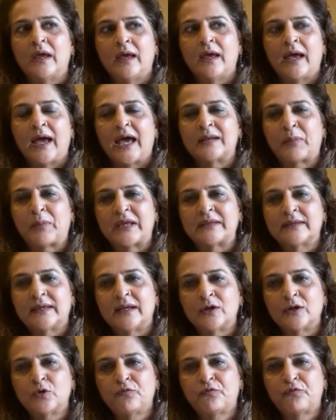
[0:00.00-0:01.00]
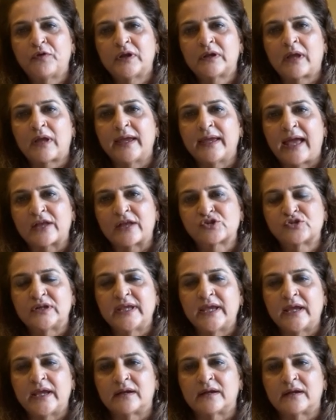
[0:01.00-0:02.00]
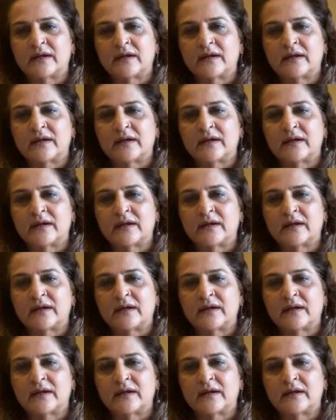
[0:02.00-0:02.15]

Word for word: And by the end of it, I actually ended